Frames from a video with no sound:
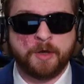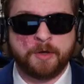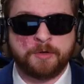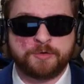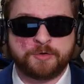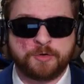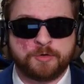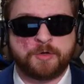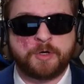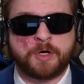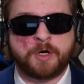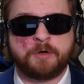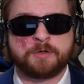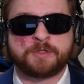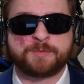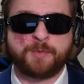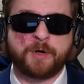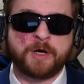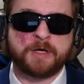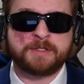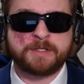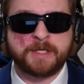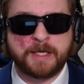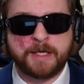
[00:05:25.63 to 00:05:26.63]
Trudeau
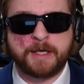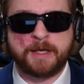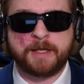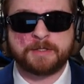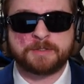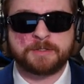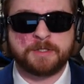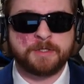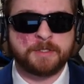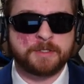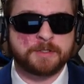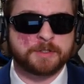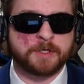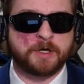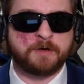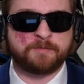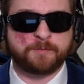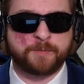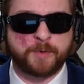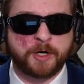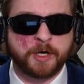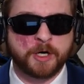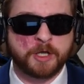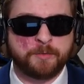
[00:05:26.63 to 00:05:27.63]
spontaneously
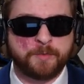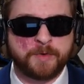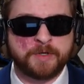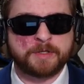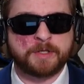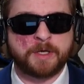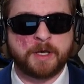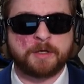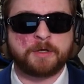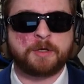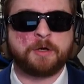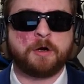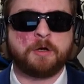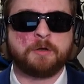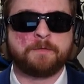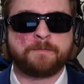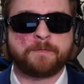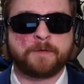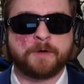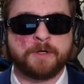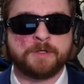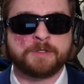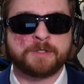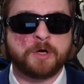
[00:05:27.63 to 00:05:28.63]
dissolved Parliament and called
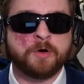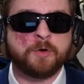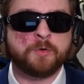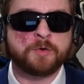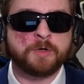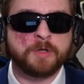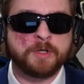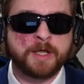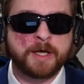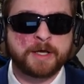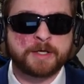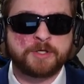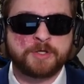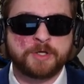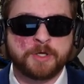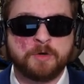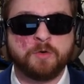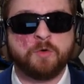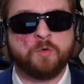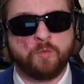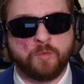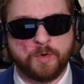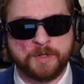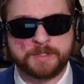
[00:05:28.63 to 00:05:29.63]
for his own
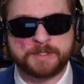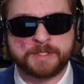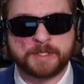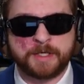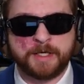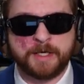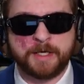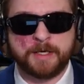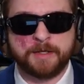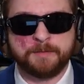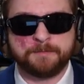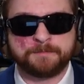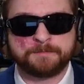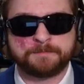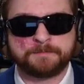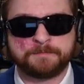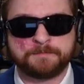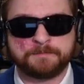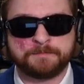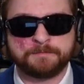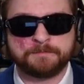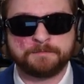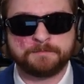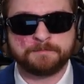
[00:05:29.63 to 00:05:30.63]
election once again.
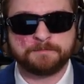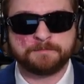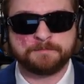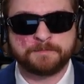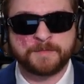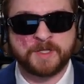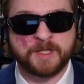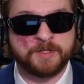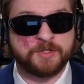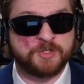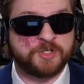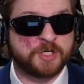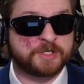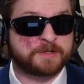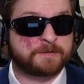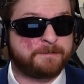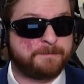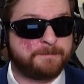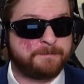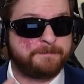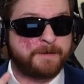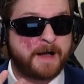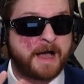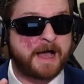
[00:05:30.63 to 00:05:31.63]
Just
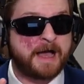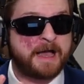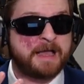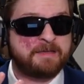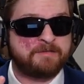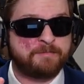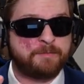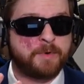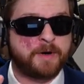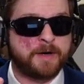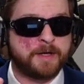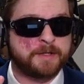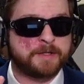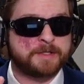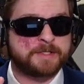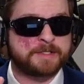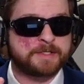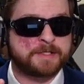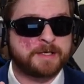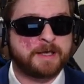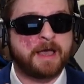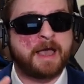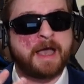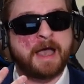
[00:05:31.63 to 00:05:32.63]
5
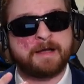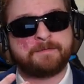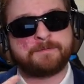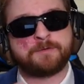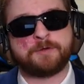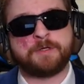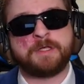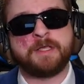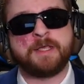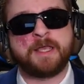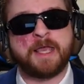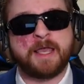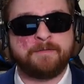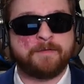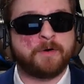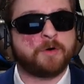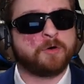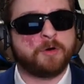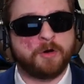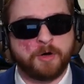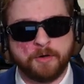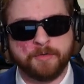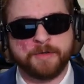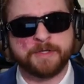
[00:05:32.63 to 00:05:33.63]
months after he gave
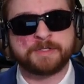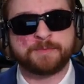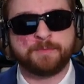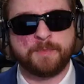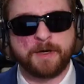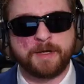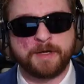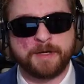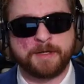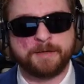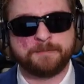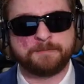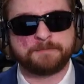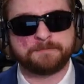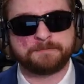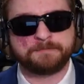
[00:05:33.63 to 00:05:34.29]
out all this money.